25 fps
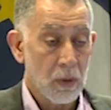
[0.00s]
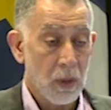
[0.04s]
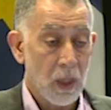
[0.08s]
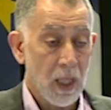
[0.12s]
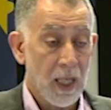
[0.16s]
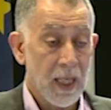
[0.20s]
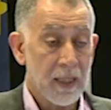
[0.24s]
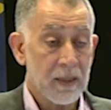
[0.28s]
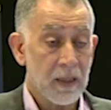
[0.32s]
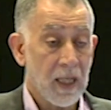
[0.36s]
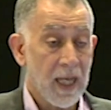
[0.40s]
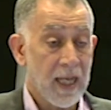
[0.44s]

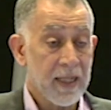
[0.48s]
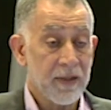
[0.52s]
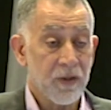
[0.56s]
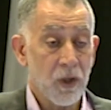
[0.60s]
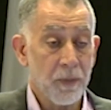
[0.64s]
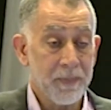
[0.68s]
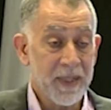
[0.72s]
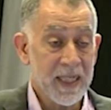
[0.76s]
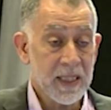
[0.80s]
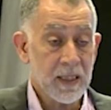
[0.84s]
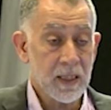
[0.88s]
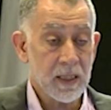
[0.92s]
and the
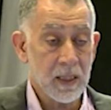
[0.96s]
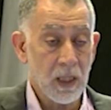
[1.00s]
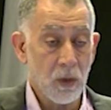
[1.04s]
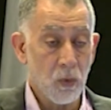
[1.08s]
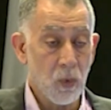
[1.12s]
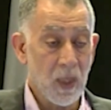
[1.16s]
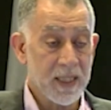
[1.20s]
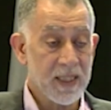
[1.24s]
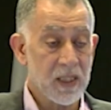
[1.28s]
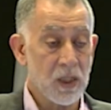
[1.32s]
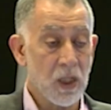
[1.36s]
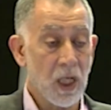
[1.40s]
ministry
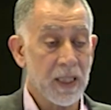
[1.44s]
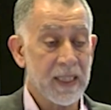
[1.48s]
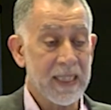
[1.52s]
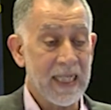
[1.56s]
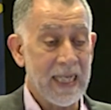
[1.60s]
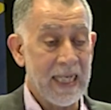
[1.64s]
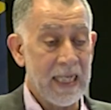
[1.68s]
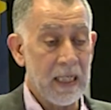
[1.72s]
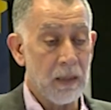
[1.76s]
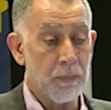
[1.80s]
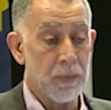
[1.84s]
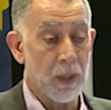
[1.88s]
was not
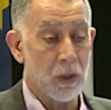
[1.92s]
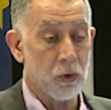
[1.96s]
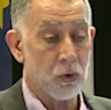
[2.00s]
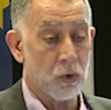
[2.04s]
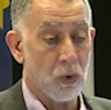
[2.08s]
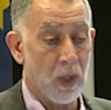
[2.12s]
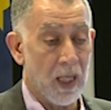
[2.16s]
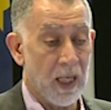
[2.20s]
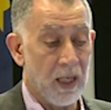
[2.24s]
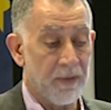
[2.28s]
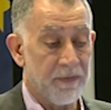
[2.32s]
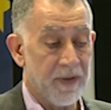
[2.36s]
able to
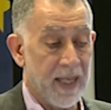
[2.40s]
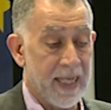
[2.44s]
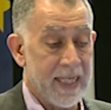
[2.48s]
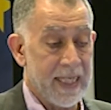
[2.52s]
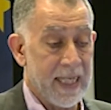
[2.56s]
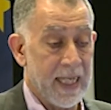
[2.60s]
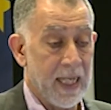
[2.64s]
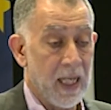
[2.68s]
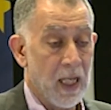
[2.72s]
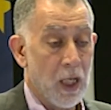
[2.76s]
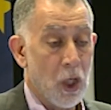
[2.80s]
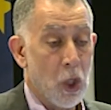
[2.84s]
have
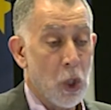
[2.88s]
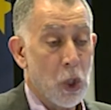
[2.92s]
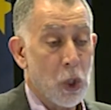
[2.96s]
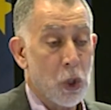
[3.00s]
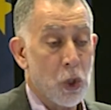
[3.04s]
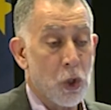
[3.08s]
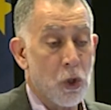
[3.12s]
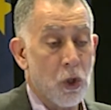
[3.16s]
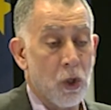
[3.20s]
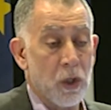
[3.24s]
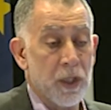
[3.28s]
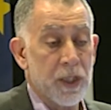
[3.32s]
any
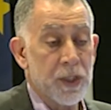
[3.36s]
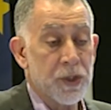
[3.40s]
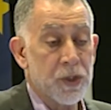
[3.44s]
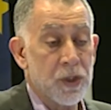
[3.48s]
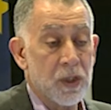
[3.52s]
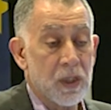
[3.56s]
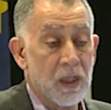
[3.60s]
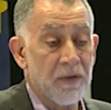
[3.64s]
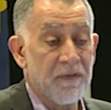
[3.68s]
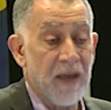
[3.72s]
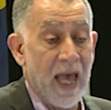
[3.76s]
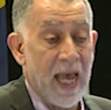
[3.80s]

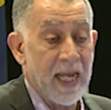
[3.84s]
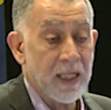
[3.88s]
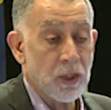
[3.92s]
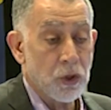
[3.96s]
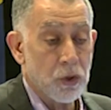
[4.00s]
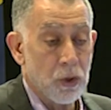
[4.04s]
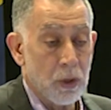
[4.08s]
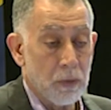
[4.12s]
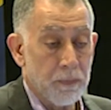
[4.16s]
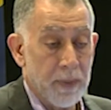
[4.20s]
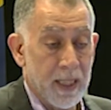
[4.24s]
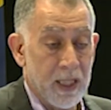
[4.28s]
coercive
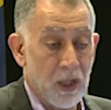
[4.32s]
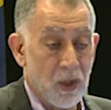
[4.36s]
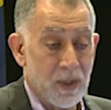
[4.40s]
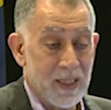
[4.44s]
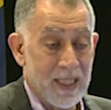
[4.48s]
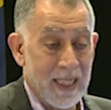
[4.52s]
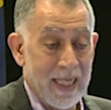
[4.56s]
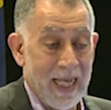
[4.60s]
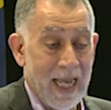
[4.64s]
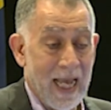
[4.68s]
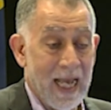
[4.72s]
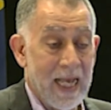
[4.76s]
action because
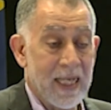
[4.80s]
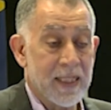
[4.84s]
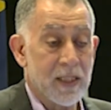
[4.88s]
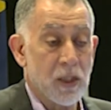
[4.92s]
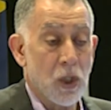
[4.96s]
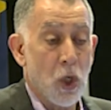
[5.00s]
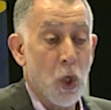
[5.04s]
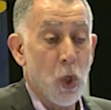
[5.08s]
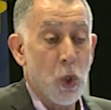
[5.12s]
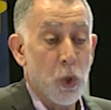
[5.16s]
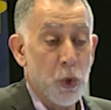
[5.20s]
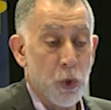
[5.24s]
he has
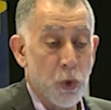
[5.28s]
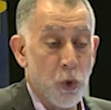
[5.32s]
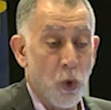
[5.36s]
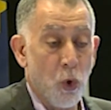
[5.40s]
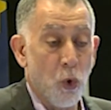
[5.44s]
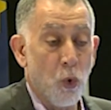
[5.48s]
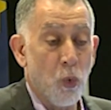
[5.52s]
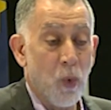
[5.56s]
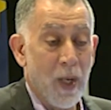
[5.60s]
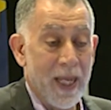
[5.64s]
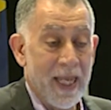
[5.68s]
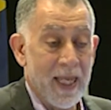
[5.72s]
no
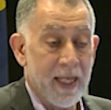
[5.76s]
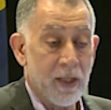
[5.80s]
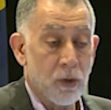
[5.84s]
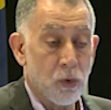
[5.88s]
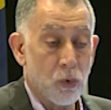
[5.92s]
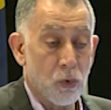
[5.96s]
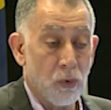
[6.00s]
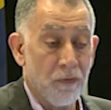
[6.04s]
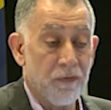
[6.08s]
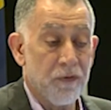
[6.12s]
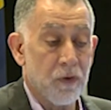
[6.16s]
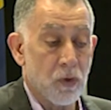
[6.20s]
way
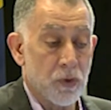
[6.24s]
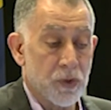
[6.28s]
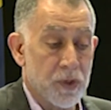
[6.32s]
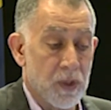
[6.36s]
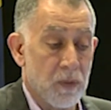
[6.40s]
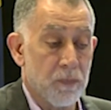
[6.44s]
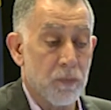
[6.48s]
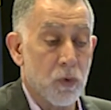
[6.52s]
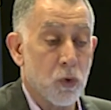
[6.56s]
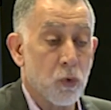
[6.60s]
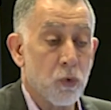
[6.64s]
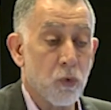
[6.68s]
to force
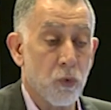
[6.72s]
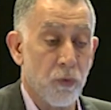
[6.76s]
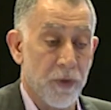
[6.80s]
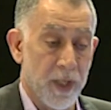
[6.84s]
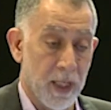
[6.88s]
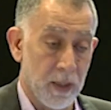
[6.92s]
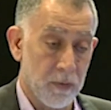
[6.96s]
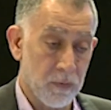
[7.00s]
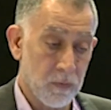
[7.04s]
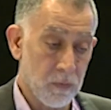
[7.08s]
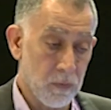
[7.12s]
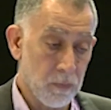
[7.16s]
them to do
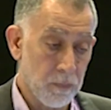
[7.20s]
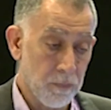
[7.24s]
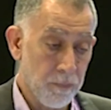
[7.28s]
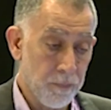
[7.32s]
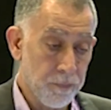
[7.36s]
that.